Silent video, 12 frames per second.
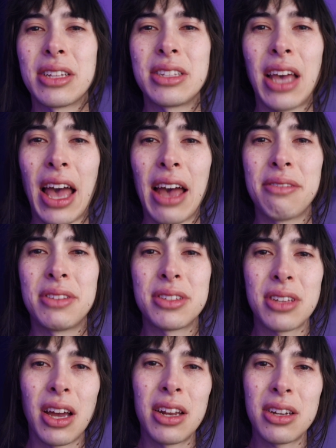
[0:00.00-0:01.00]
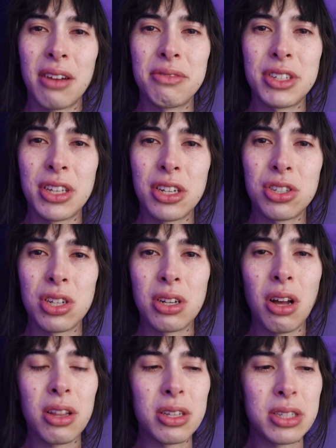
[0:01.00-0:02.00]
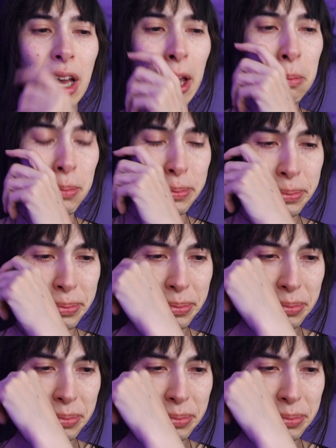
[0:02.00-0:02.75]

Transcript: get to have this kind of conversation all the time.